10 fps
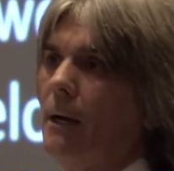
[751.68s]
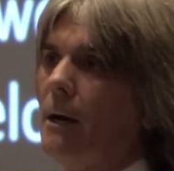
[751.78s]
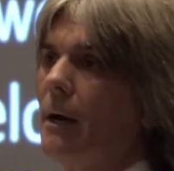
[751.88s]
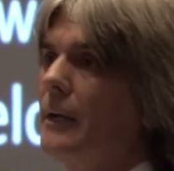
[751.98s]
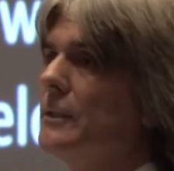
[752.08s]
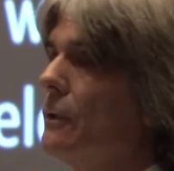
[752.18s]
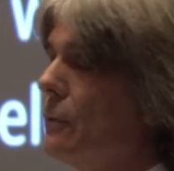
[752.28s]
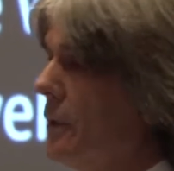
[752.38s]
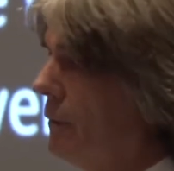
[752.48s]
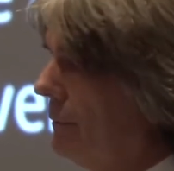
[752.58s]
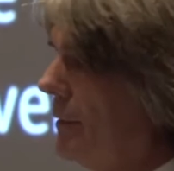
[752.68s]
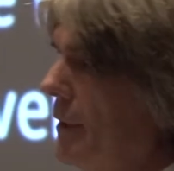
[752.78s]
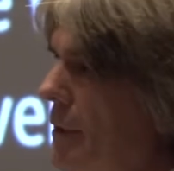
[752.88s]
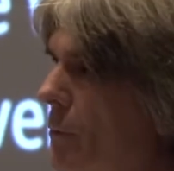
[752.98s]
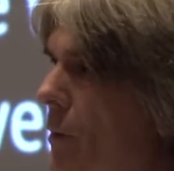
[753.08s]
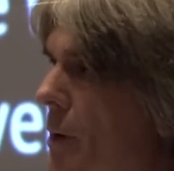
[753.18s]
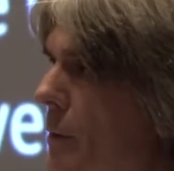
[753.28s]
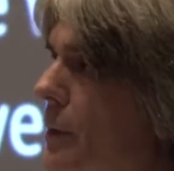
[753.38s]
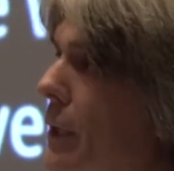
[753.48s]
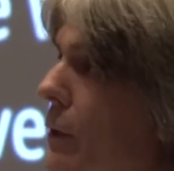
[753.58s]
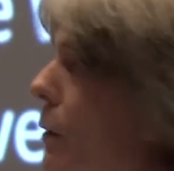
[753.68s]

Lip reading: All right, so you want to think